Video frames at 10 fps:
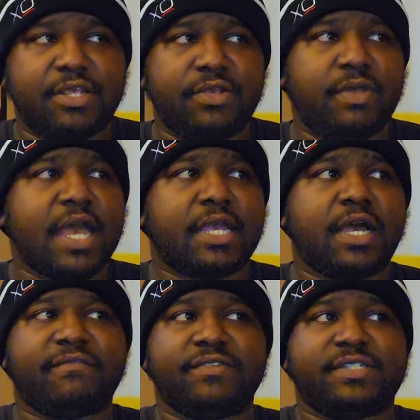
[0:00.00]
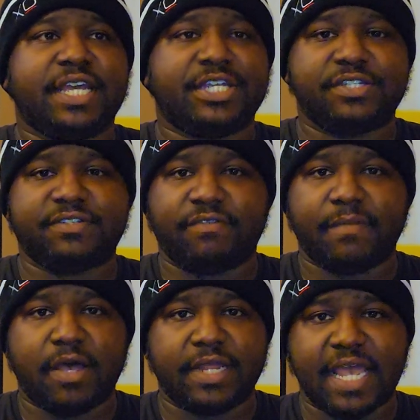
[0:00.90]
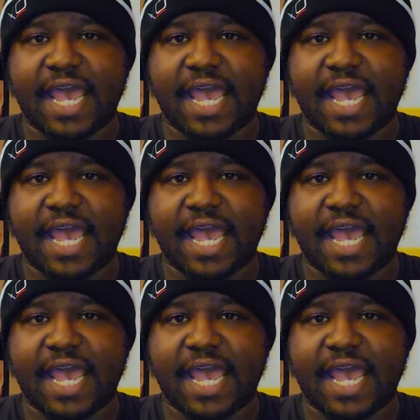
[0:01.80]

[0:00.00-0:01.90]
You got conversations from all the